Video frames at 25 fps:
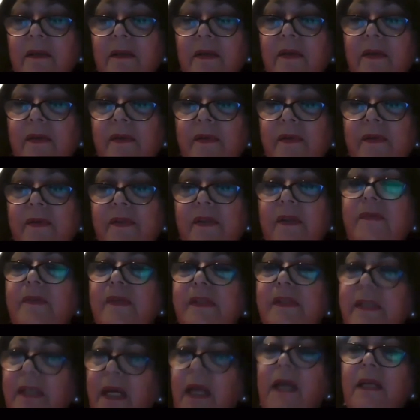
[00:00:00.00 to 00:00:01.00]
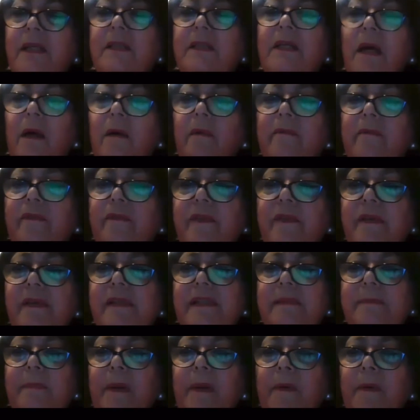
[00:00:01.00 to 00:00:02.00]
So stand up for the
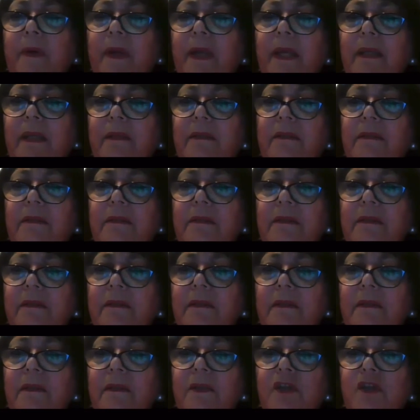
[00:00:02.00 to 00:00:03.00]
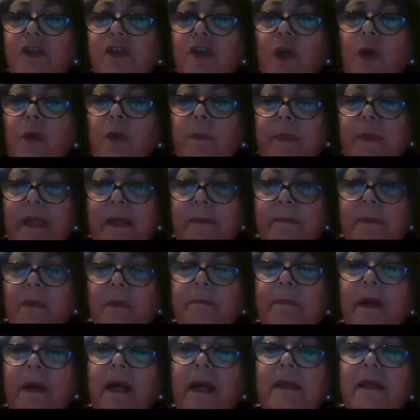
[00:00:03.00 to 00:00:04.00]
spirit. Show people by
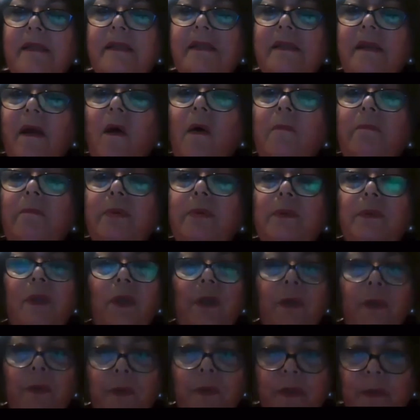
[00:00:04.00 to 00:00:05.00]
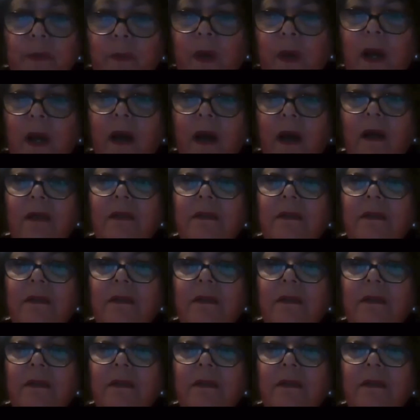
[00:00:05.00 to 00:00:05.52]
example who you are,